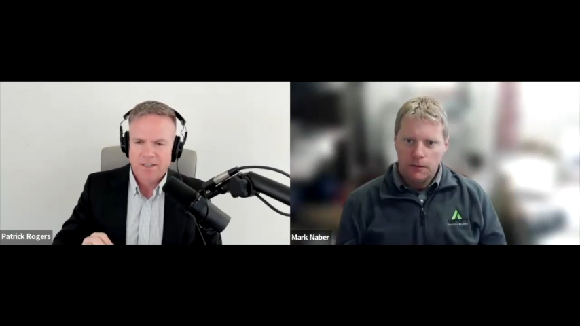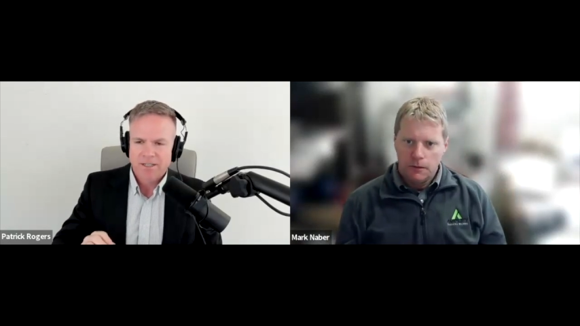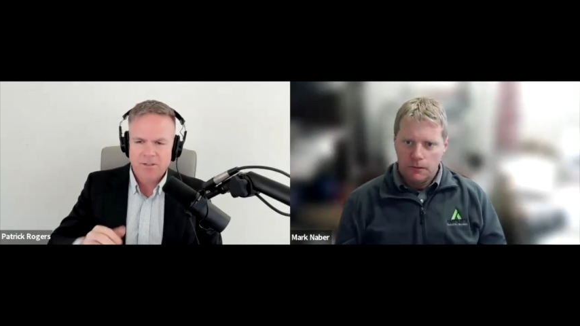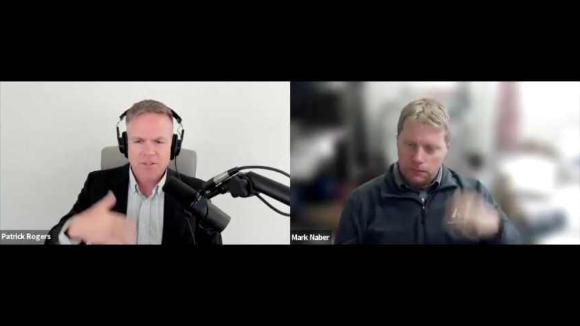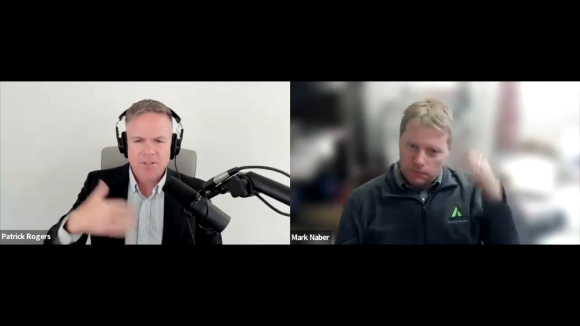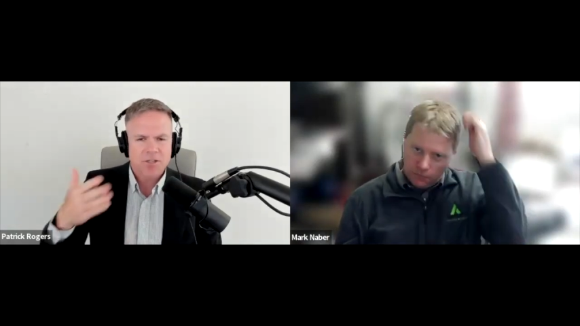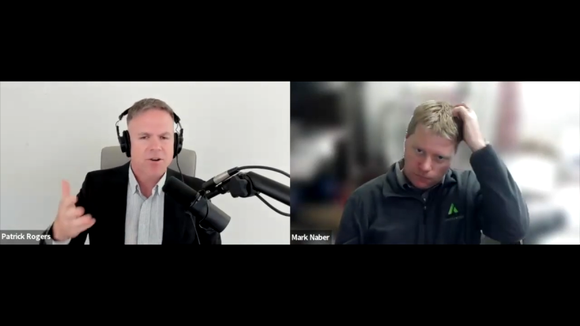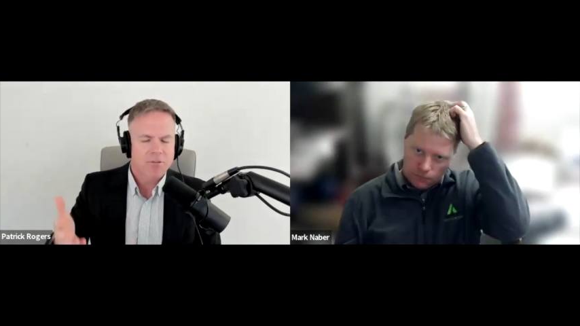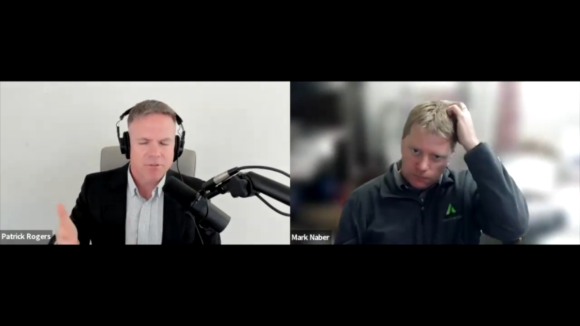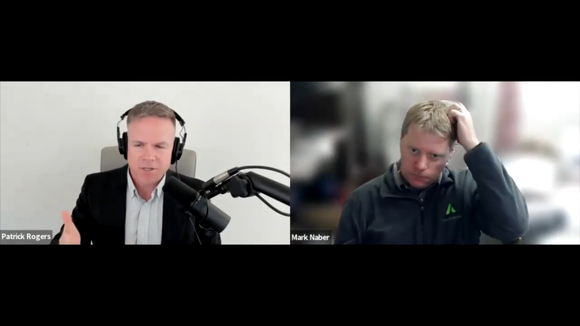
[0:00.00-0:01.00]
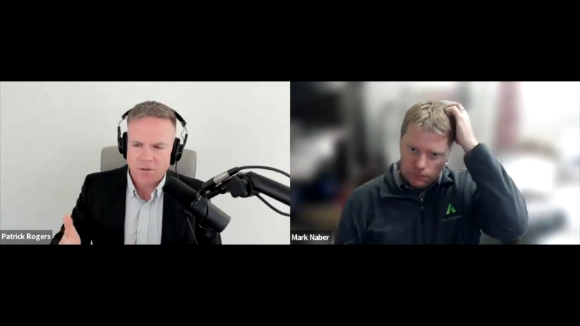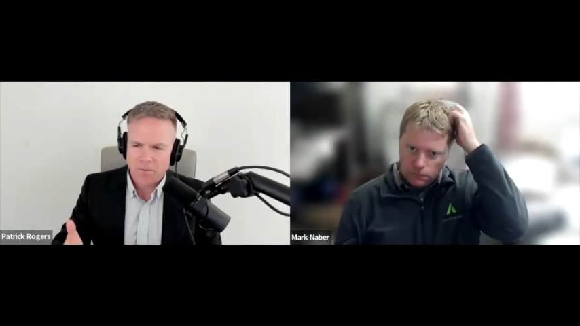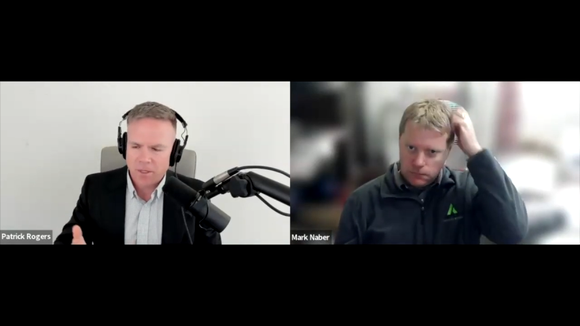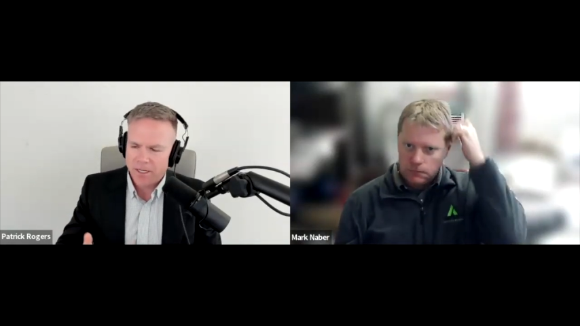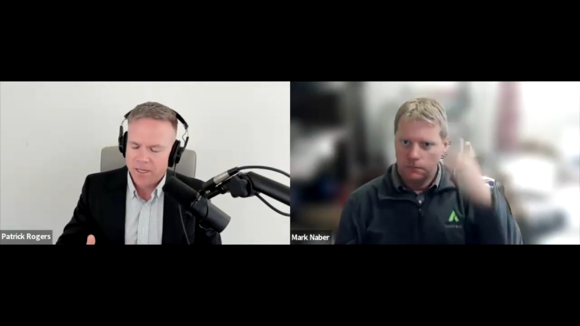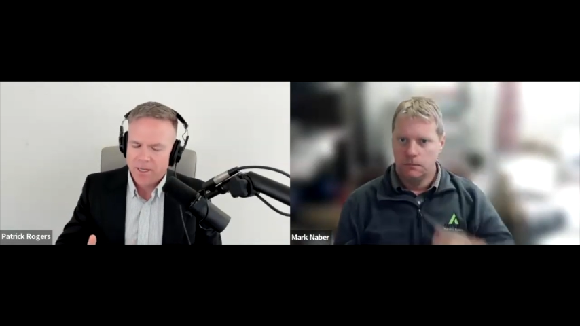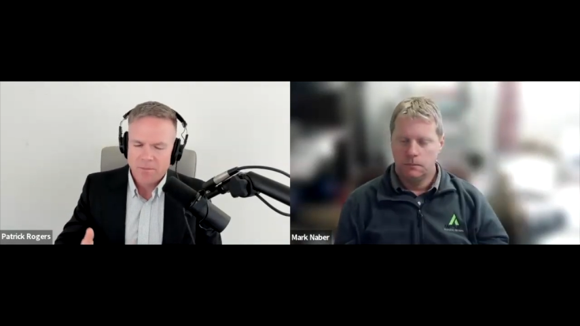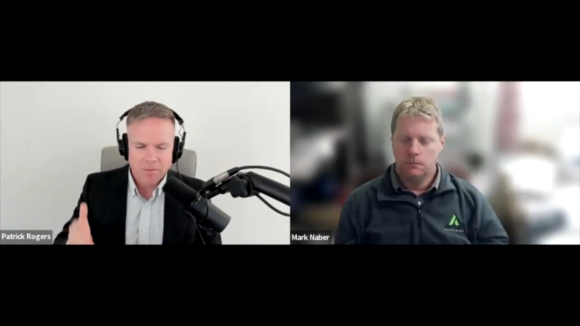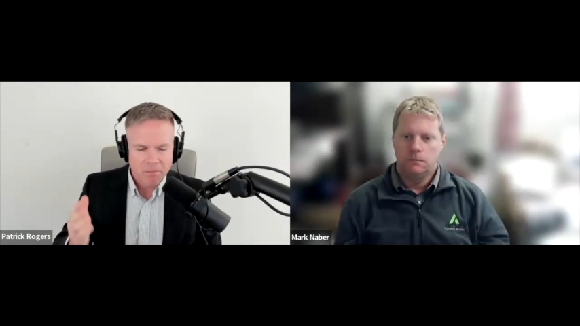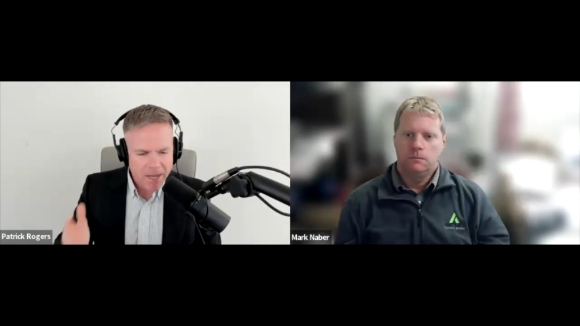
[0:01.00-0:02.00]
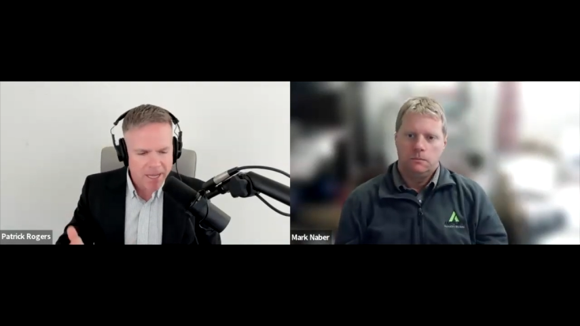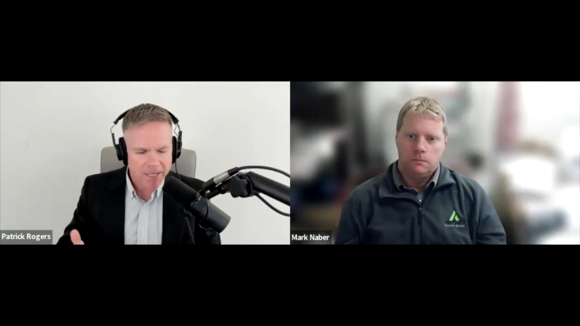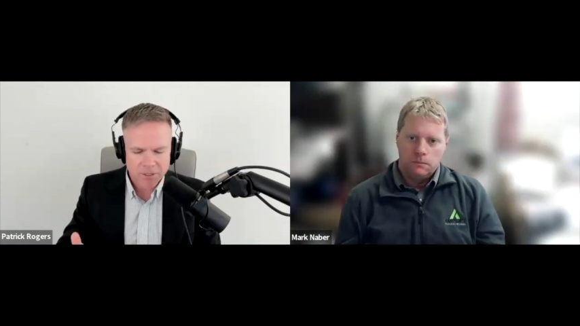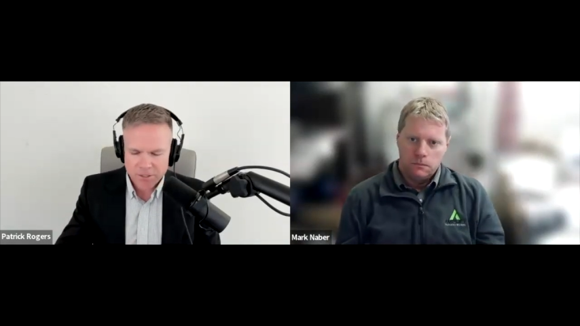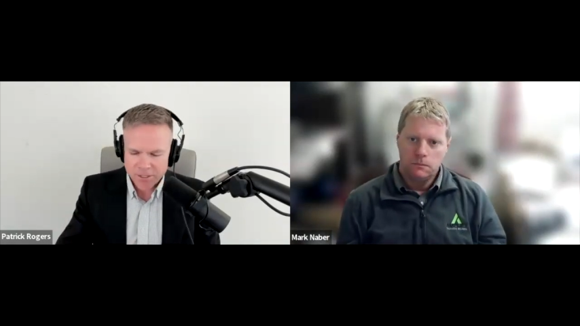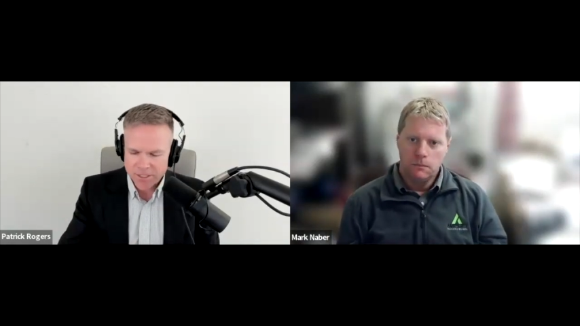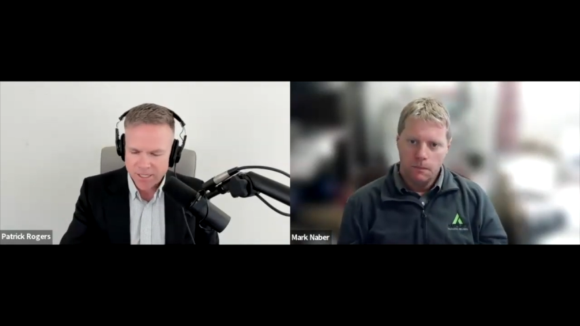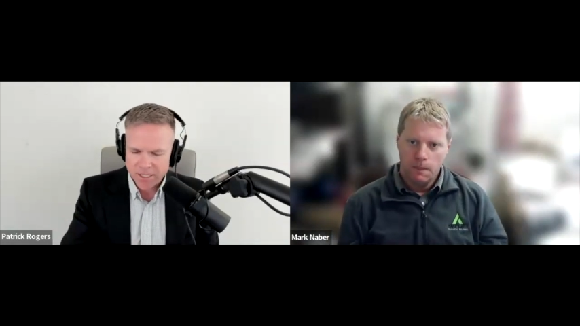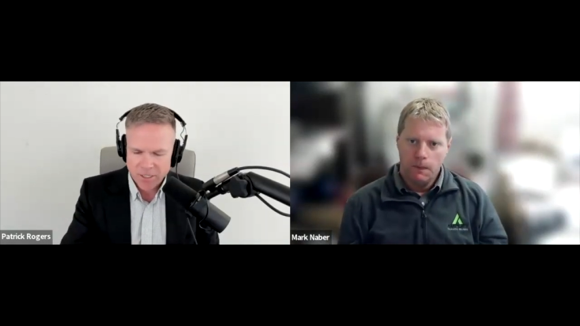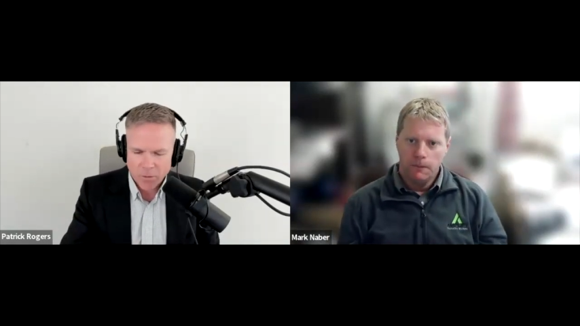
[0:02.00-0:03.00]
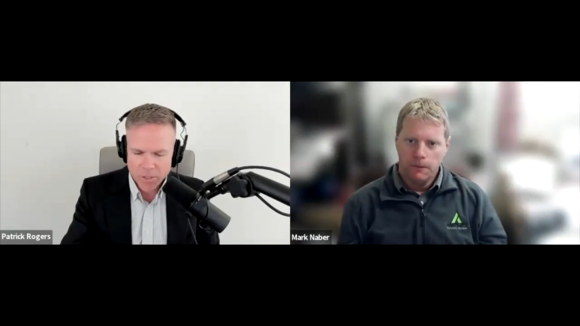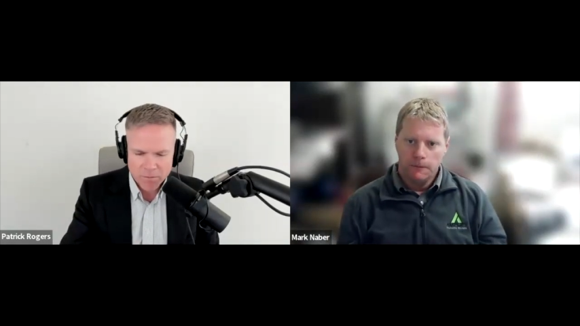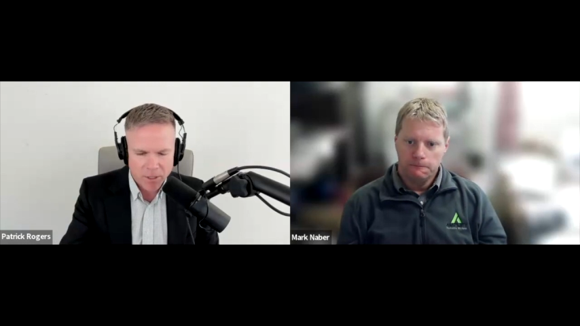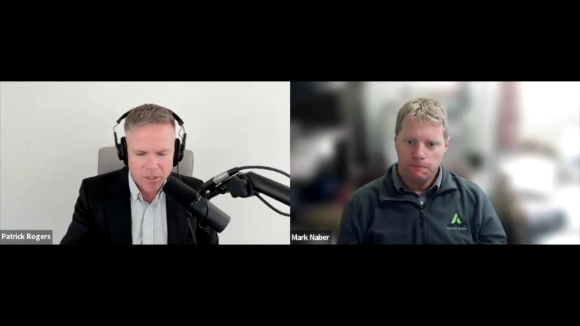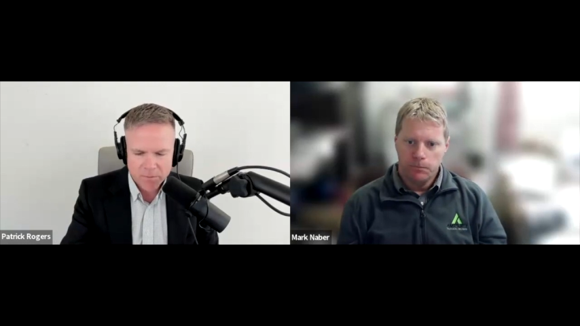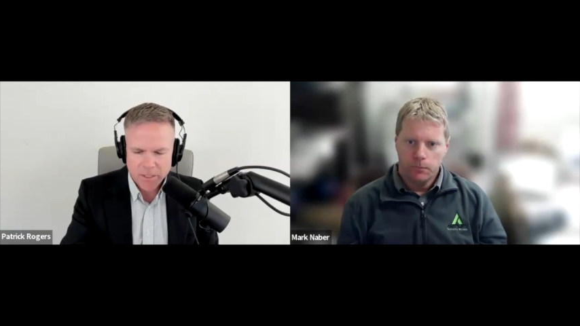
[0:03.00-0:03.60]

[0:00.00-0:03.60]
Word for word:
Speaker 1: you know, there's a certain threshold, but but man, you just it always blows me